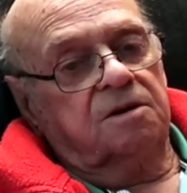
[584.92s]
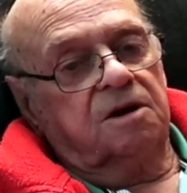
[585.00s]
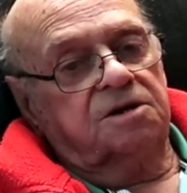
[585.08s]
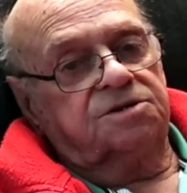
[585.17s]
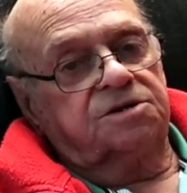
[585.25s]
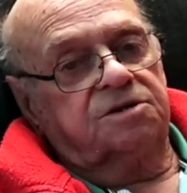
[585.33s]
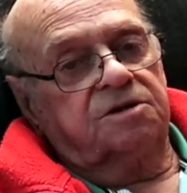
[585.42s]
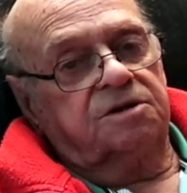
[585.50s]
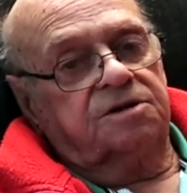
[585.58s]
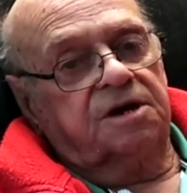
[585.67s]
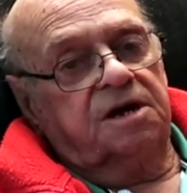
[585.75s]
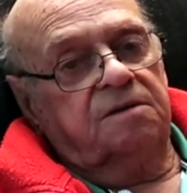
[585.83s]
listened to the
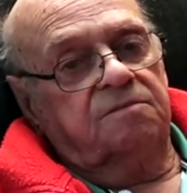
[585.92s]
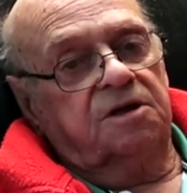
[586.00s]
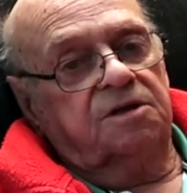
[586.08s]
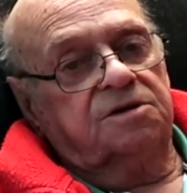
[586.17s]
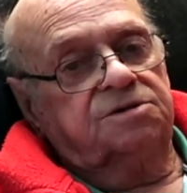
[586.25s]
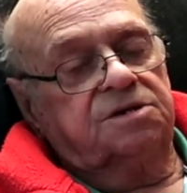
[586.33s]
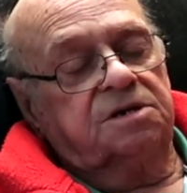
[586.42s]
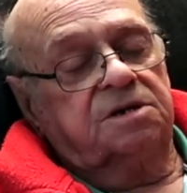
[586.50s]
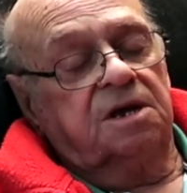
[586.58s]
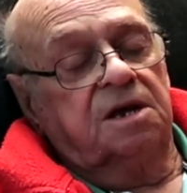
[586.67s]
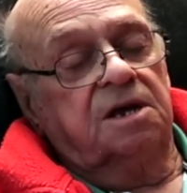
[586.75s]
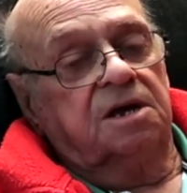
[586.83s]
tape. And then they
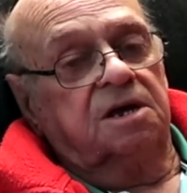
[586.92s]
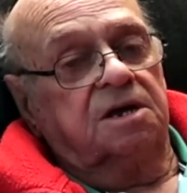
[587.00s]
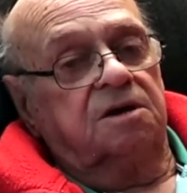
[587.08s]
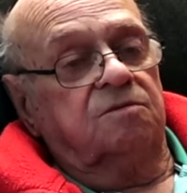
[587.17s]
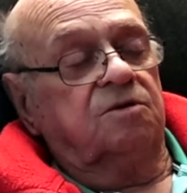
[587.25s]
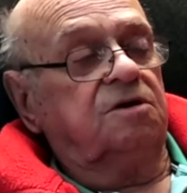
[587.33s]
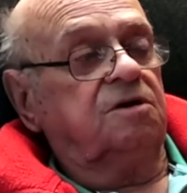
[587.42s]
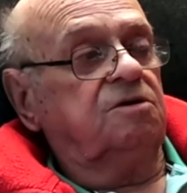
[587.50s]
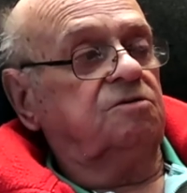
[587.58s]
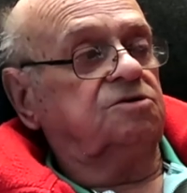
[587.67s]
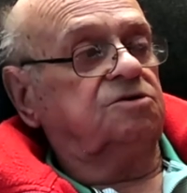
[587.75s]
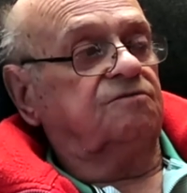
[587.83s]
said, "Can we
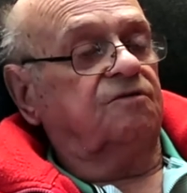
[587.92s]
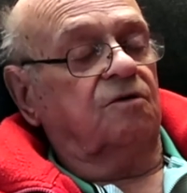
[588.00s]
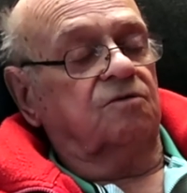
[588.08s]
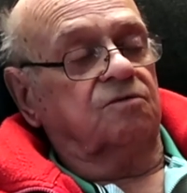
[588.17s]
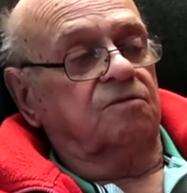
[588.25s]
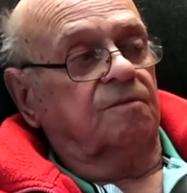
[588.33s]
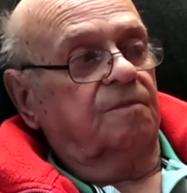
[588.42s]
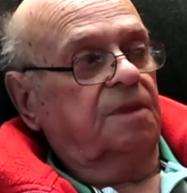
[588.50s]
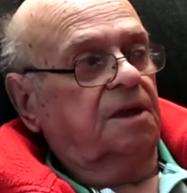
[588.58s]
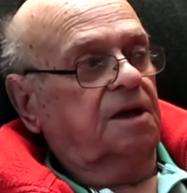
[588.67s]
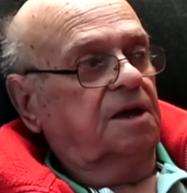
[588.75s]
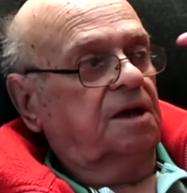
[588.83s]
use your phone?"
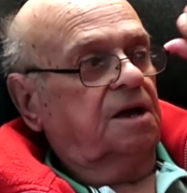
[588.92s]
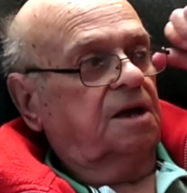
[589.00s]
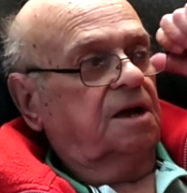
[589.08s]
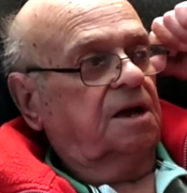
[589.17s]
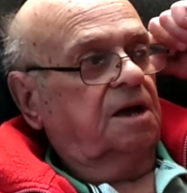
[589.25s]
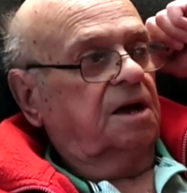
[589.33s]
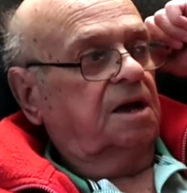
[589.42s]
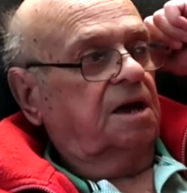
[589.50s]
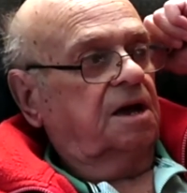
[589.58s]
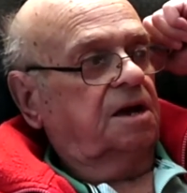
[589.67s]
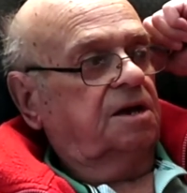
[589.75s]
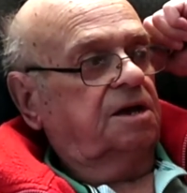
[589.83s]

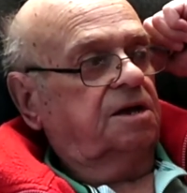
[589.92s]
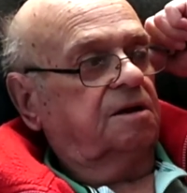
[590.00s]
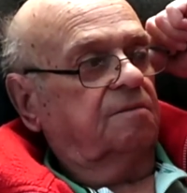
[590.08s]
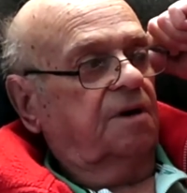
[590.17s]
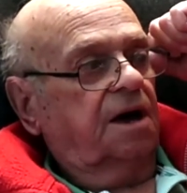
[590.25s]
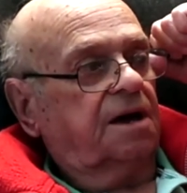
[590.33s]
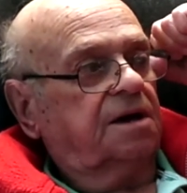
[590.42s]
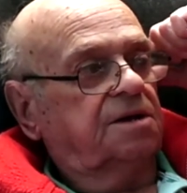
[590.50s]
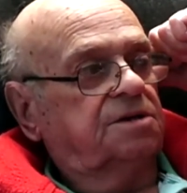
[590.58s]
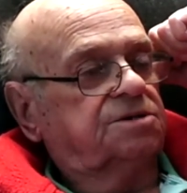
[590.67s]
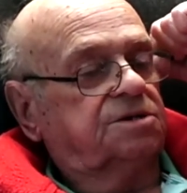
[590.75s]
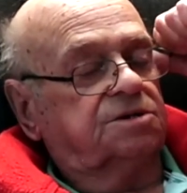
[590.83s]
And he come back and
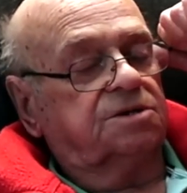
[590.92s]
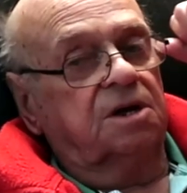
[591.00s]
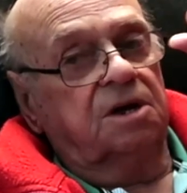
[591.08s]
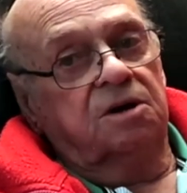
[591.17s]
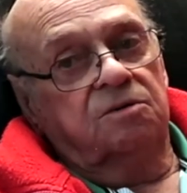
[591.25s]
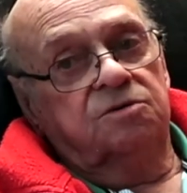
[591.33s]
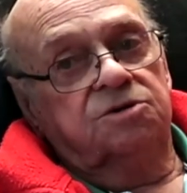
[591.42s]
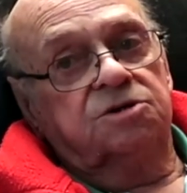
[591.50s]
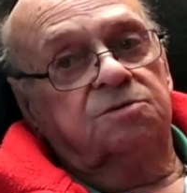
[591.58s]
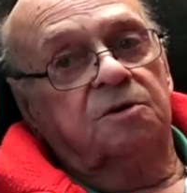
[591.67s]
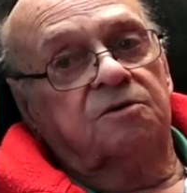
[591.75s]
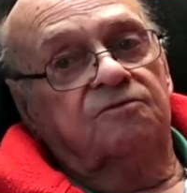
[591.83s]
he says, "We
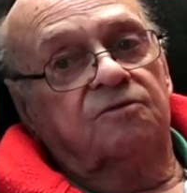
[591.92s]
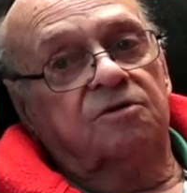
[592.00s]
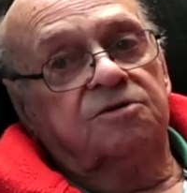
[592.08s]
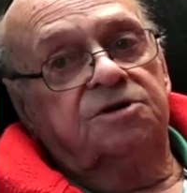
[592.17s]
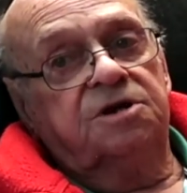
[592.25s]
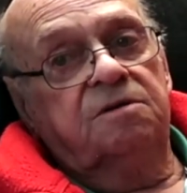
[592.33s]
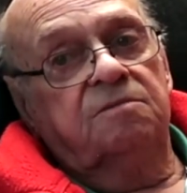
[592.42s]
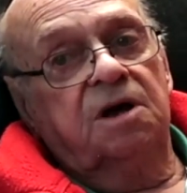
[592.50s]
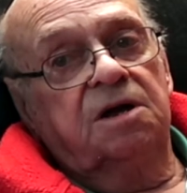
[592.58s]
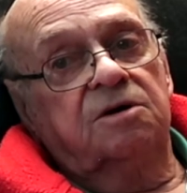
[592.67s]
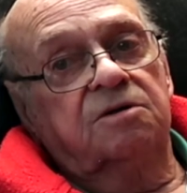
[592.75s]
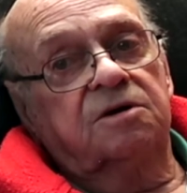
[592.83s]
just put 14
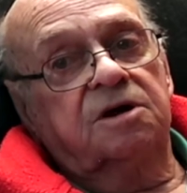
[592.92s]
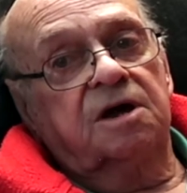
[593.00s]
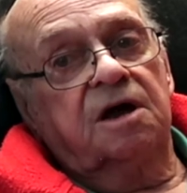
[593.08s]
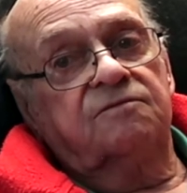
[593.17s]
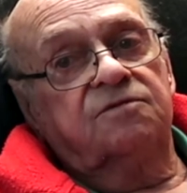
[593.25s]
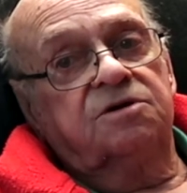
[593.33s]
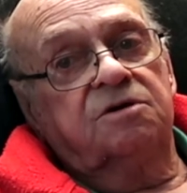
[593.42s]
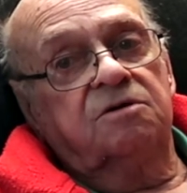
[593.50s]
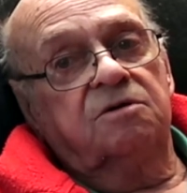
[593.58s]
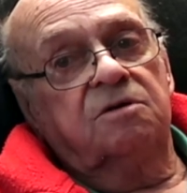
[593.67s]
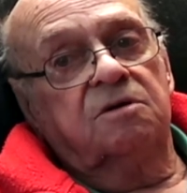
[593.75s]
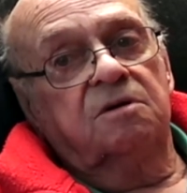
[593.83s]
men on the
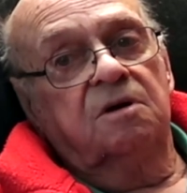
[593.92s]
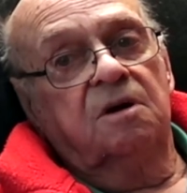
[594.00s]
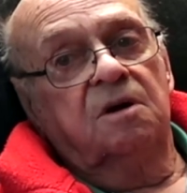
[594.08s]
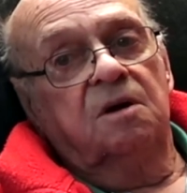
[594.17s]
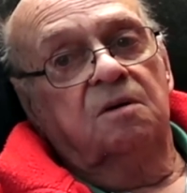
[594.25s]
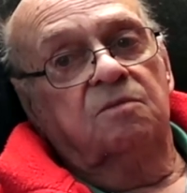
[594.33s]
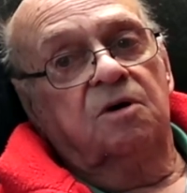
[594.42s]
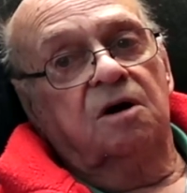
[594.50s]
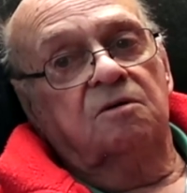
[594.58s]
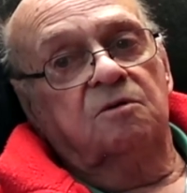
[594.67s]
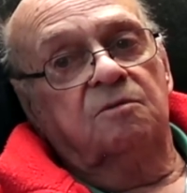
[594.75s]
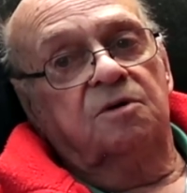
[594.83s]
cafeteria of the
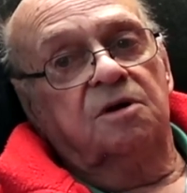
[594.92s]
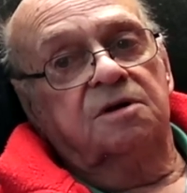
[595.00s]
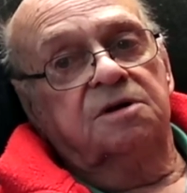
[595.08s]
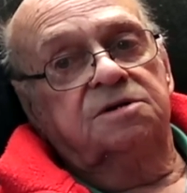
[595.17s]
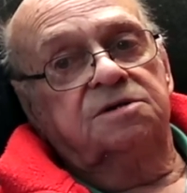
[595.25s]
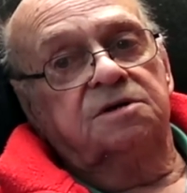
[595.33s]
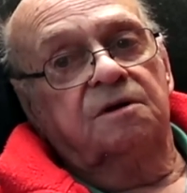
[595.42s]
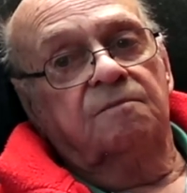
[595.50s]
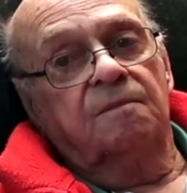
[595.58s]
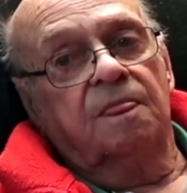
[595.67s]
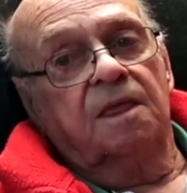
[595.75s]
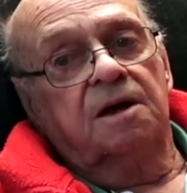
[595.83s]
Parliament buildings,
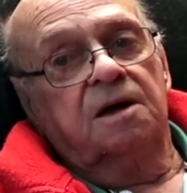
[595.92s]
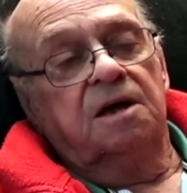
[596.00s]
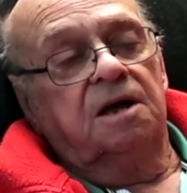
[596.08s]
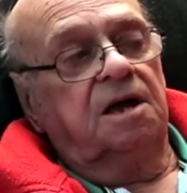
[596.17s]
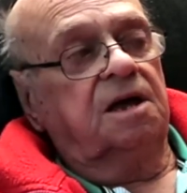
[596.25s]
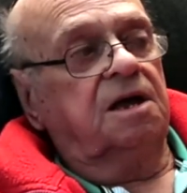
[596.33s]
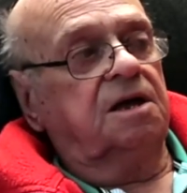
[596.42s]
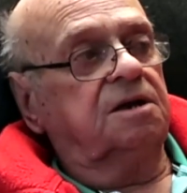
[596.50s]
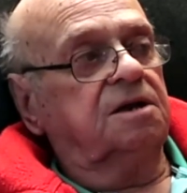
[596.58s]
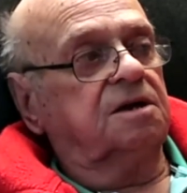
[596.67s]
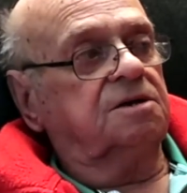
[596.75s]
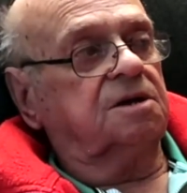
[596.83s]

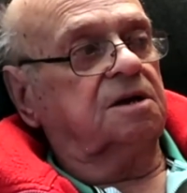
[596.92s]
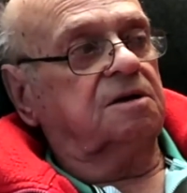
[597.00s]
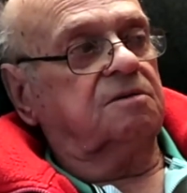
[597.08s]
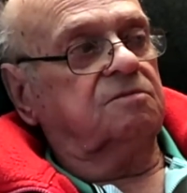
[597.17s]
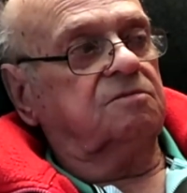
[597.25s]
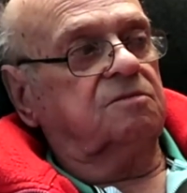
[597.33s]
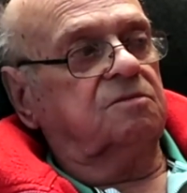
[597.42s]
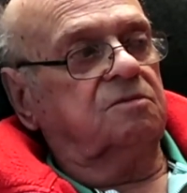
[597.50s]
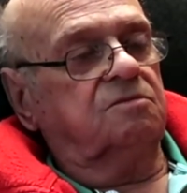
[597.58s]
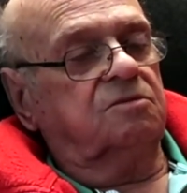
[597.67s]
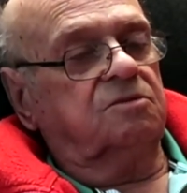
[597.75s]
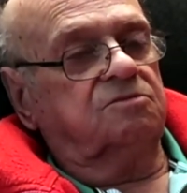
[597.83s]
and
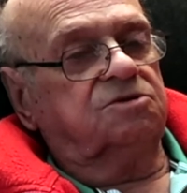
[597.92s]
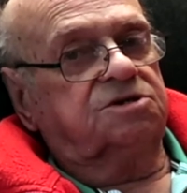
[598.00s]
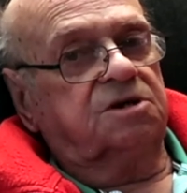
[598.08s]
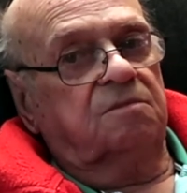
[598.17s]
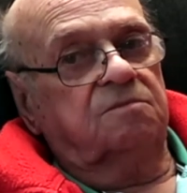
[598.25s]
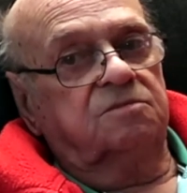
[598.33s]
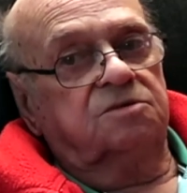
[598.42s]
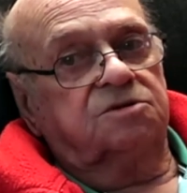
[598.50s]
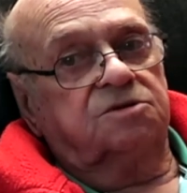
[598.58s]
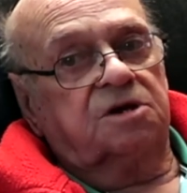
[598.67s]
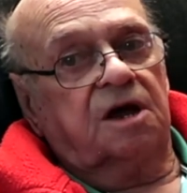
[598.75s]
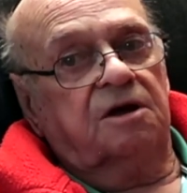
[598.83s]
there was some
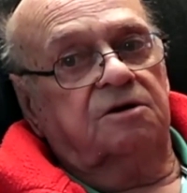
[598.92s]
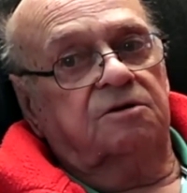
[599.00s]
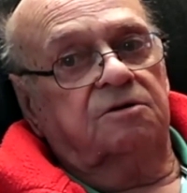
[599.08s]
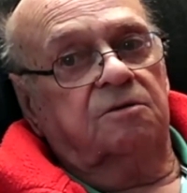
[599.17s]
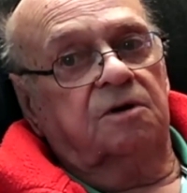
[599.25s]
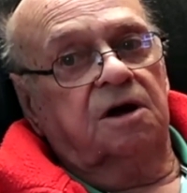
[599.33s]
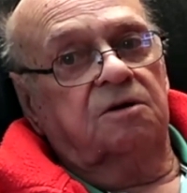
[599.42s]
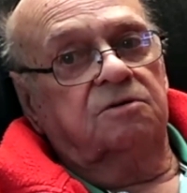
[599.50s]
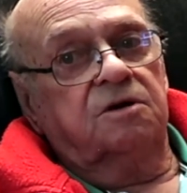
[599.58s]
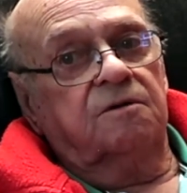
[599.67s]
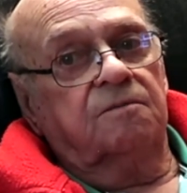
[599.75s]
scattered around,